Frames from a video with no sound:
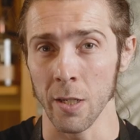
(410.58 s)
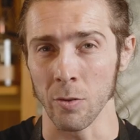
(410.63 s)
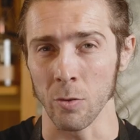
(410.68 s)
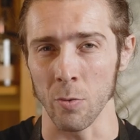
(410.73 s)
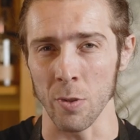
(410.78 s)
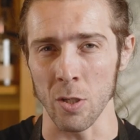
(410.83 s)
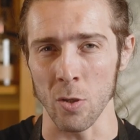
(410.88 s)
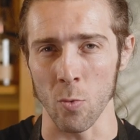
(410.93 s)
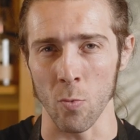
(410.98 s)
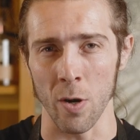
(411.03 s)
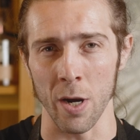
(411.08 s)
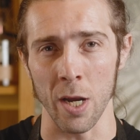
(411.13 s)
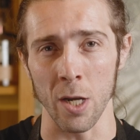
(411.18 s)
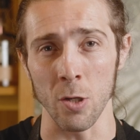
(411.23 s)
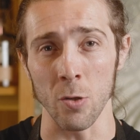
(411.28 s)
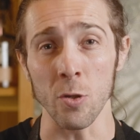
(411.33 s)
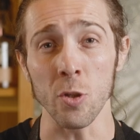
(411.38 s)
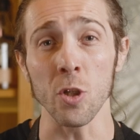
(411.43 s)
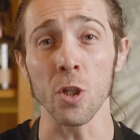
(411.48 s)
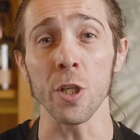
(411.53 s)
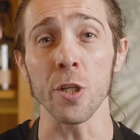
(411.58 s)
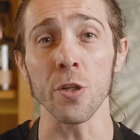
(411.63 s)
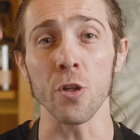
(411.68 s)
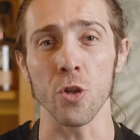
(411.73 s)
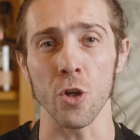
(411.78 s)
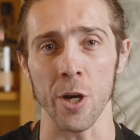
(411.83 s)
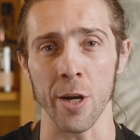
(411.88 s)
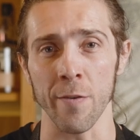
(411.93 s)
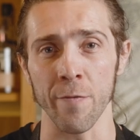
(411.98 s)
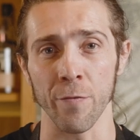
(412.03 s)
The reason why I used this
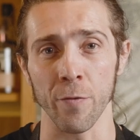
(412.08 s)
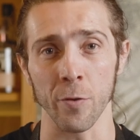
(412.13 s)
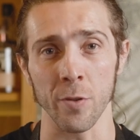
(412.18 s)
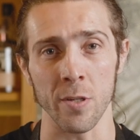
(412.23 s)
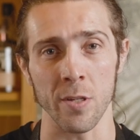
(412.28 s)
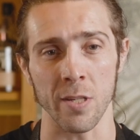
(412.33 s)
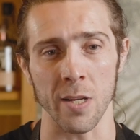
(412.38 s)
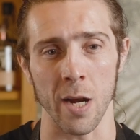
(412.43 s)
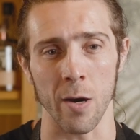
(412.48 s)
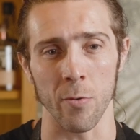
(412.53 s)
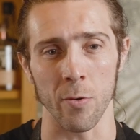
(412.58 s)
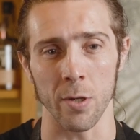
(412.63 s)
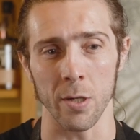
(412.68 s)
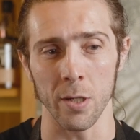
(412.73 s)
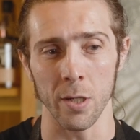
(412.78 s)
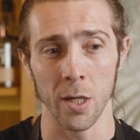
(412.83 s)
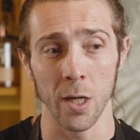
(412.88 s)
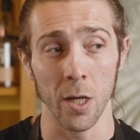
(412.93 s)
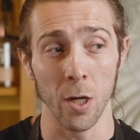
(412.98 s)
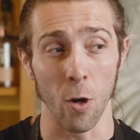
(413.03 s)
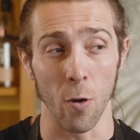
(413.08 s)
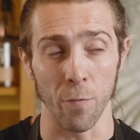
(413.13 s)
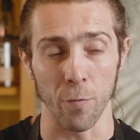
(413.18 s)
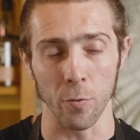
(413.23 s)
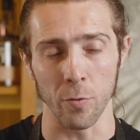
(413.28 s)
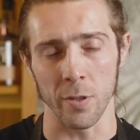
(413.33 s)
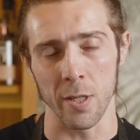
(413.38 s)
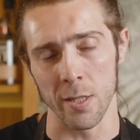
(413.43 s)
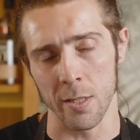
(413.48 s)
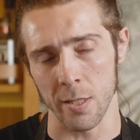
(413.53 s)
gin for the sour, or
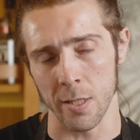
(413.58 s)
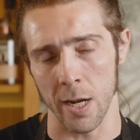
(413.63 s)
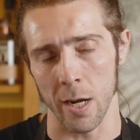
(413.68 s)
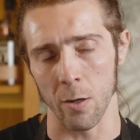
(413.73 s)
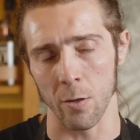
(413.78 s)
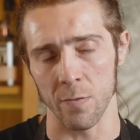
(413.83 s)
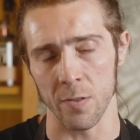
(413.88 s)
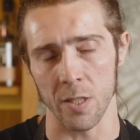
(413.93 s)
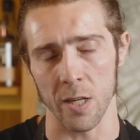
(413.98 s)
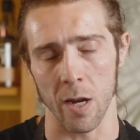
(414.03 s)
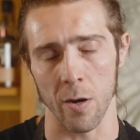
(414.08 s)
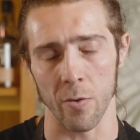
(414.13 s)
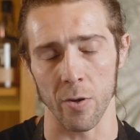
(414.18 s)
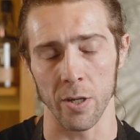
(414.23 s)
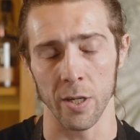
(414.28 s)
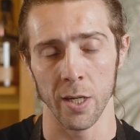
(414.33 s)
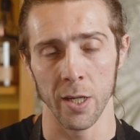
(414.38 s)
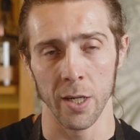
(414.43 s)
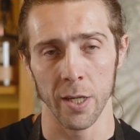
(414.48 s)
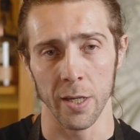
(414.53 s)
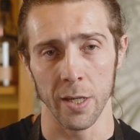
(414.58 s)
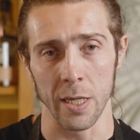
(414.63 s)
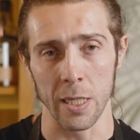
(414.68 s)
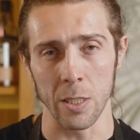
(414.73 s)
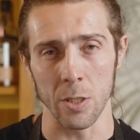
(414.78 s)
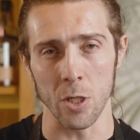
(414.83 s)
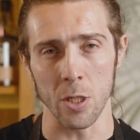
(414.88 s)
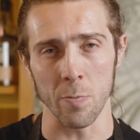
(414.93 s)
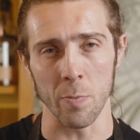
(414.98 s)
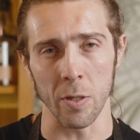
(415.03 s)
for this style of sour,
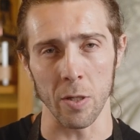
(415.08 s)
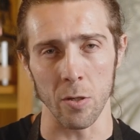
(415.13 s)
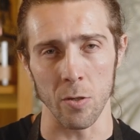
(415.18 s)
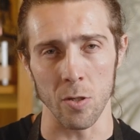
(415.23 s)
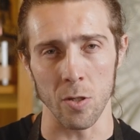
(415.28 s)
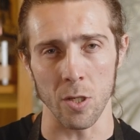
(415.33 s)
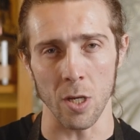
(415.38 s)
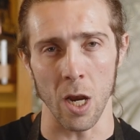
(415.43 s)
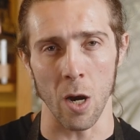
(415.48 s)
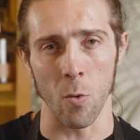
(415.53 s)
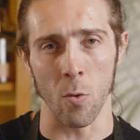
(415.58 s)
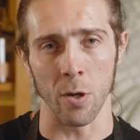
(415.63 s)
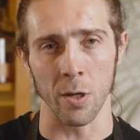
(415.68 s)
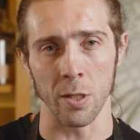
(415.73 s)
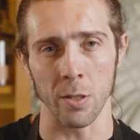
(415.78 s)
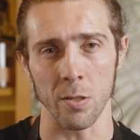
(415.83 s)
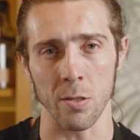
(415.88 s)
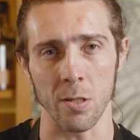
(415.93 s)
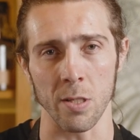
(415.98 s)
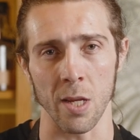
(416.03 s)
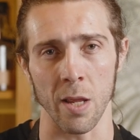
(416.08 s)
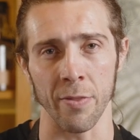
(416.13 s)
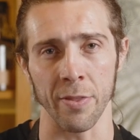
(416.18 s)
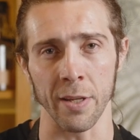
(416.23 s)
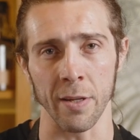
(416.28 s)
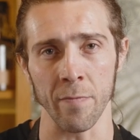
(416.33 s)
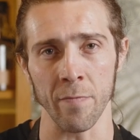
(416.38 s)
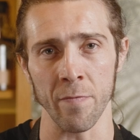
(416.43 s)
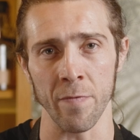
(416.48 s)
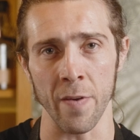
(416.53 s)
is just because I wanted to
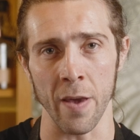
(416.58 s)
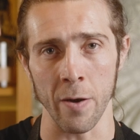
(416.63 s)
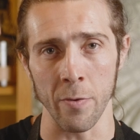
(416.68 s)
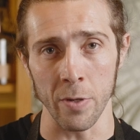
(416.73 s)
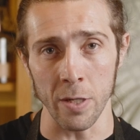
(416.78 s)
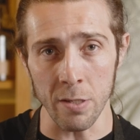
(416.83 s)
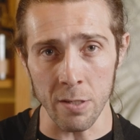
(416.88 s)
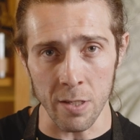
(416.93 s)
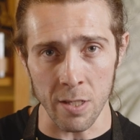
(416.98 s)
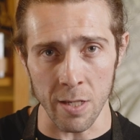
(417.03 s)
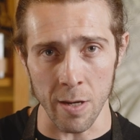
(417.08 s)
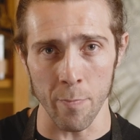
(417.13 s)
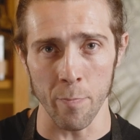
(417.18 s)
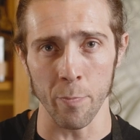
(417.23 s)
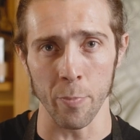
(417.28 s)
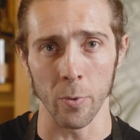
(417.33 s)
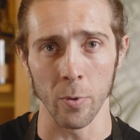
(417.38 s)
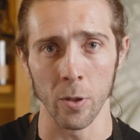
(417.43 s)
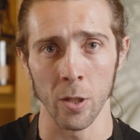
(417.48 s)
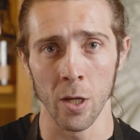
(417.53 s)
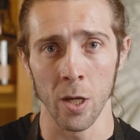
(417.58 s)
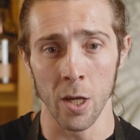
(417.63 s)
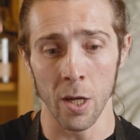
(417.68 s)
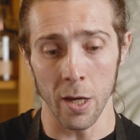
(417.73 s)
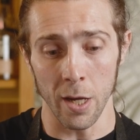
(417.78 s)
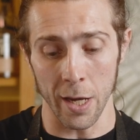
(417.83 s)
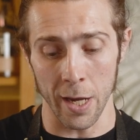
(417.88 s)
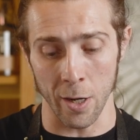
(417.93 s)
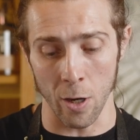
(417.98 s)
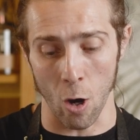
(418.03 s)
something very simple
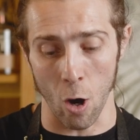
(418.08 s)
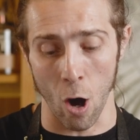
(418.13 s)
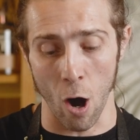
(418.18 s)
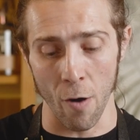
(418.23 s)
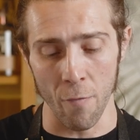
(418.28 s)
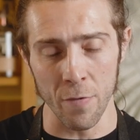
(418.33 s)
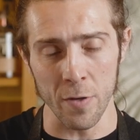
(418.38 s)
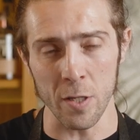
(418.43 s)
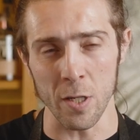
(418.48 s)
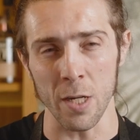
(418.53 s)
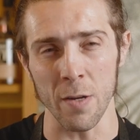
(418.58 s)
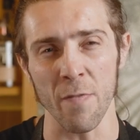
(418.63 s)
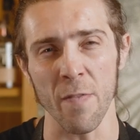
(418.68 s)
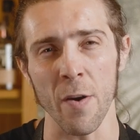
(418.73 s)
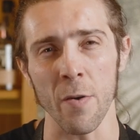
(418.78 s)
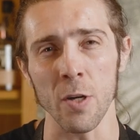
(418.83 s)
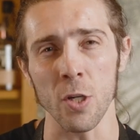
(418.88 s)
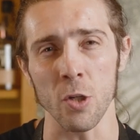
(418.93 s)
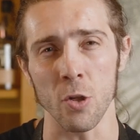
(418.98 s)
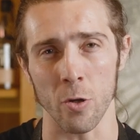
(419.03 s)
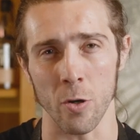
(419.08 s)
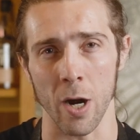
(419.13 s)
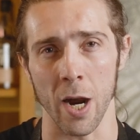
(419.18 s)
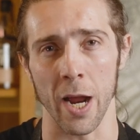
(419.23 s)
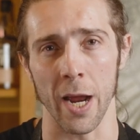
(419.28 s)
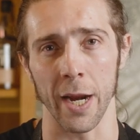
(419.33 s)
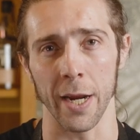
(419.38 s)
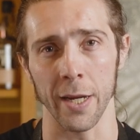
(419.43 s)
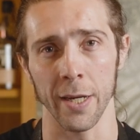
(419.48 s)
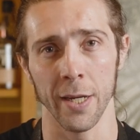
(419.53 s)
and obviously very
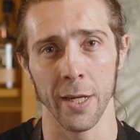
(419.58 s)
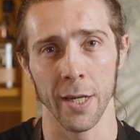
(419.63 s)
dry.